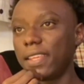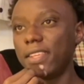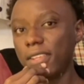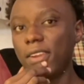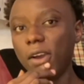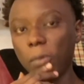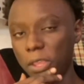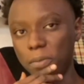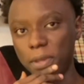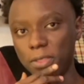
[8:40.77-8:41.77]
you know what
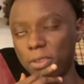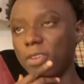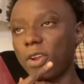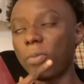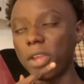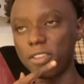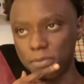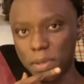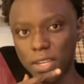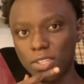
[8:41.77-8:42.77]
you've been through. You know where you've
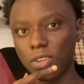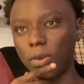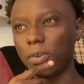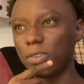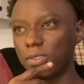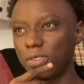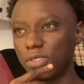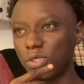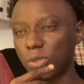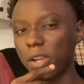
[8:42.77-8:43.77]
been. So
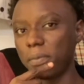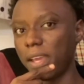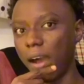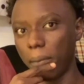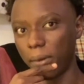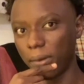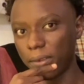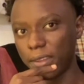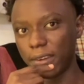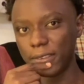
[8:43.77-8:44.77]
try to be humble.
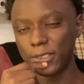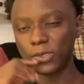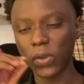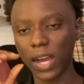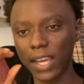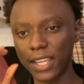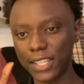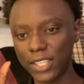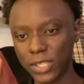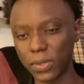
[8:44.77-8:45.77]
Try
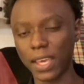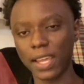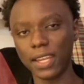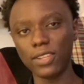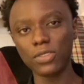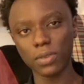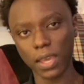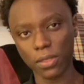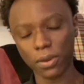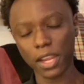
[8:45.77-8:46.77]
to get it
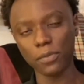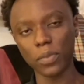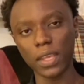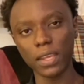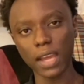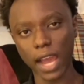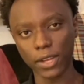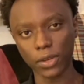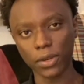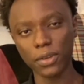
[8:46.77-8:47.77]
together and be
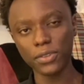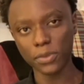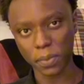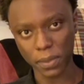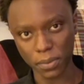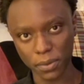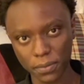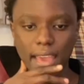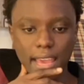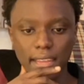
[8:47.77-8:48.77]
kinder to people.
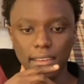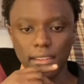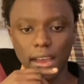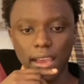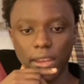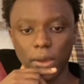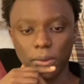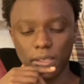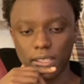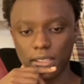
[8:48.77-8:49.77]
And I know
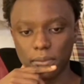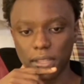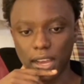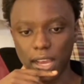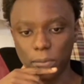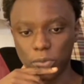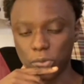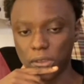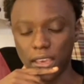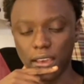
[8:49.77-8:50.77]
that sometimes
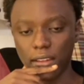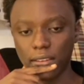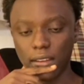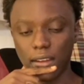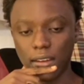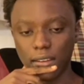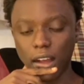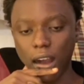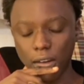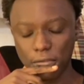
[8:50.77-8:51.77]
we get
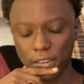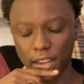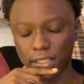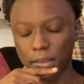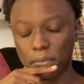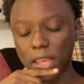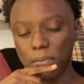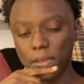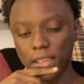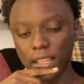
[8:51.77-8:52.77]
confident and
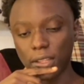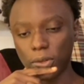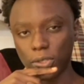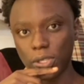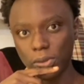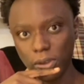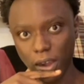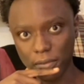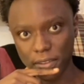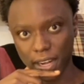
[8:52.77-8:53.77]
maybe a little too
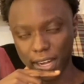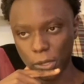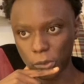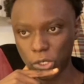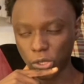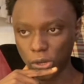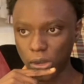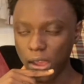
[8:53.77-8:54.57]
confident, and we start